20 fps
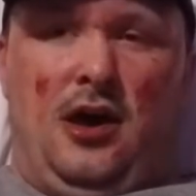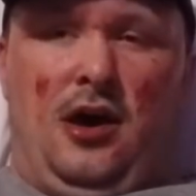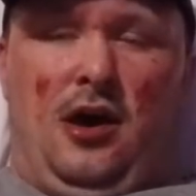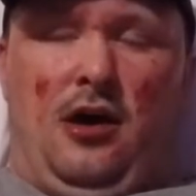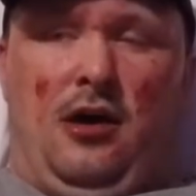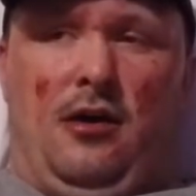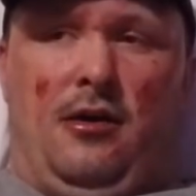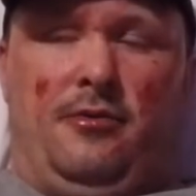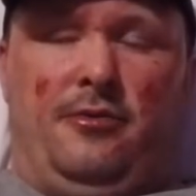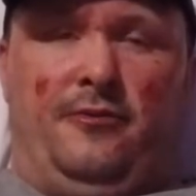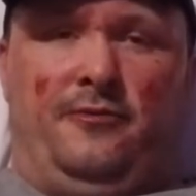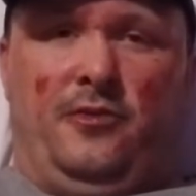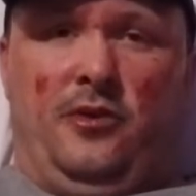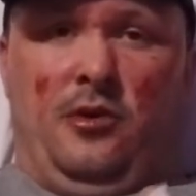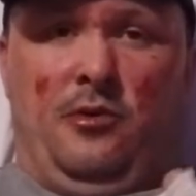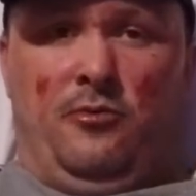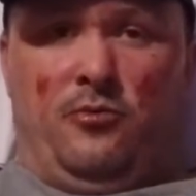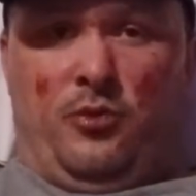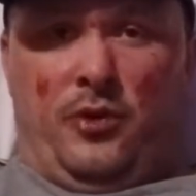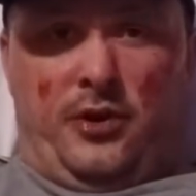The
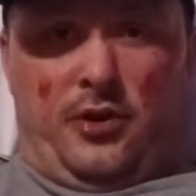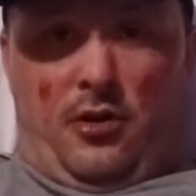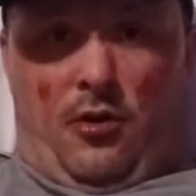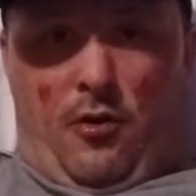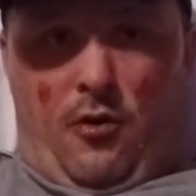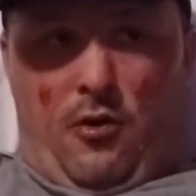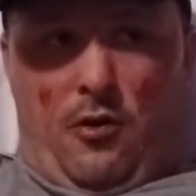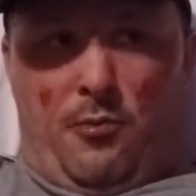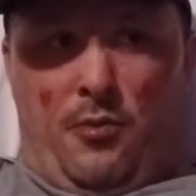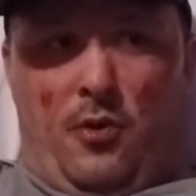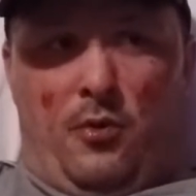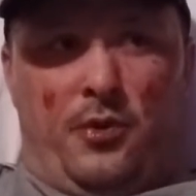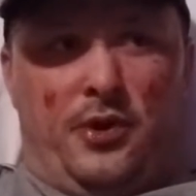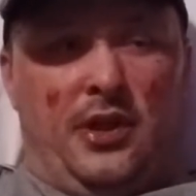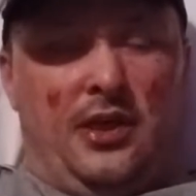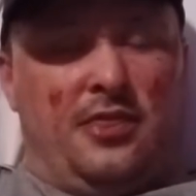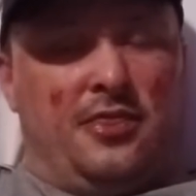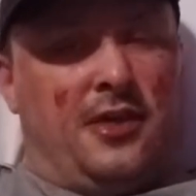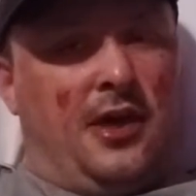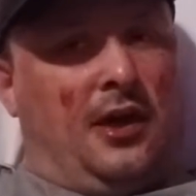fumes wasn't horrible, we
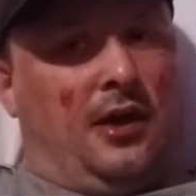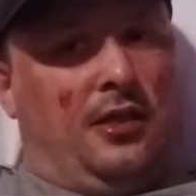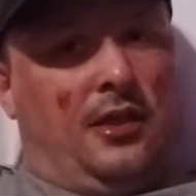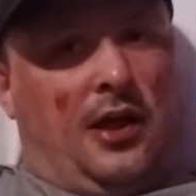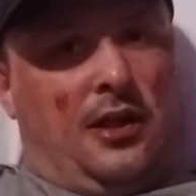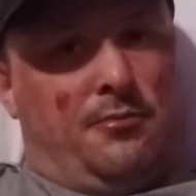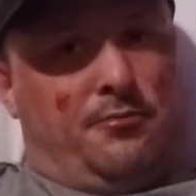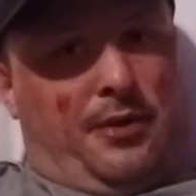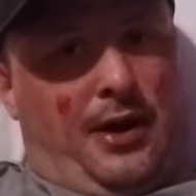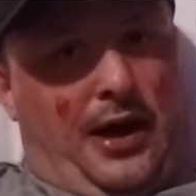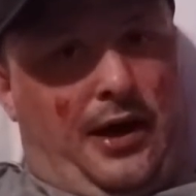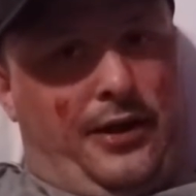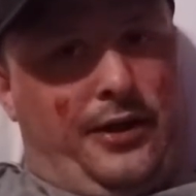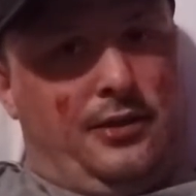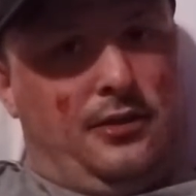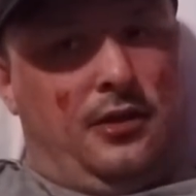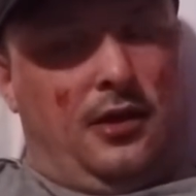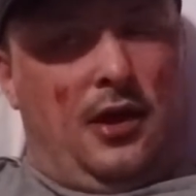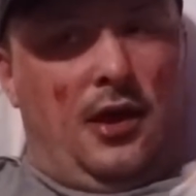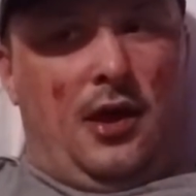didn't think a lot about
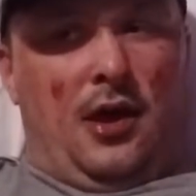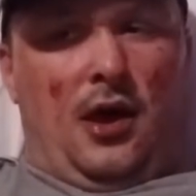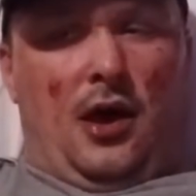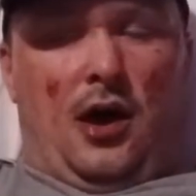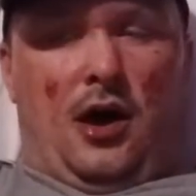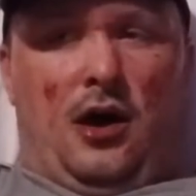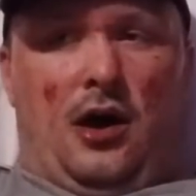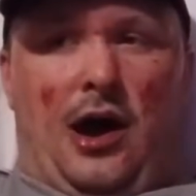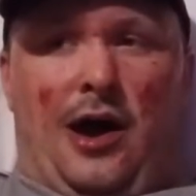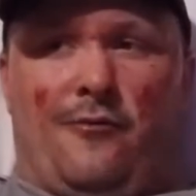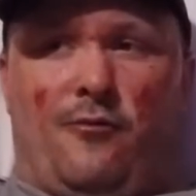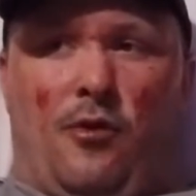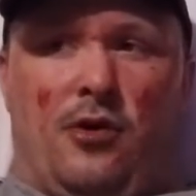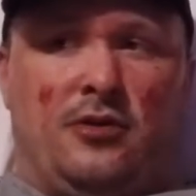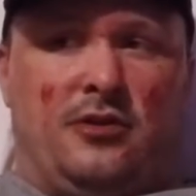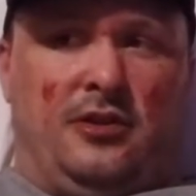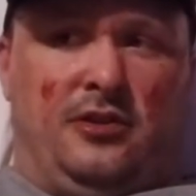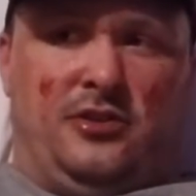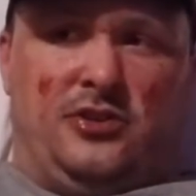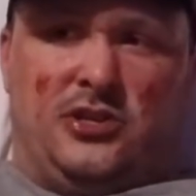it. I've
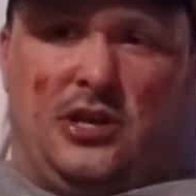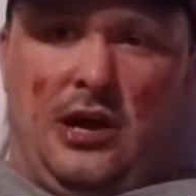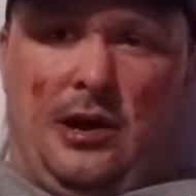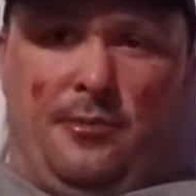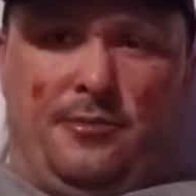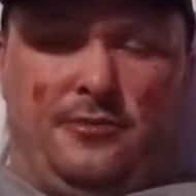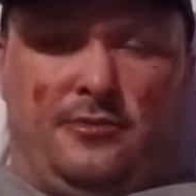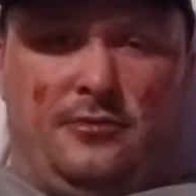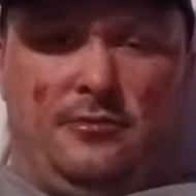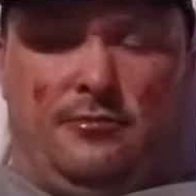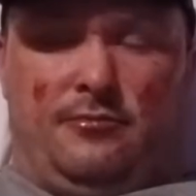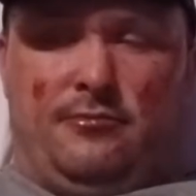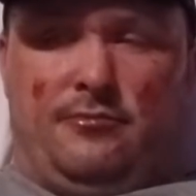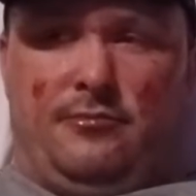worked in shops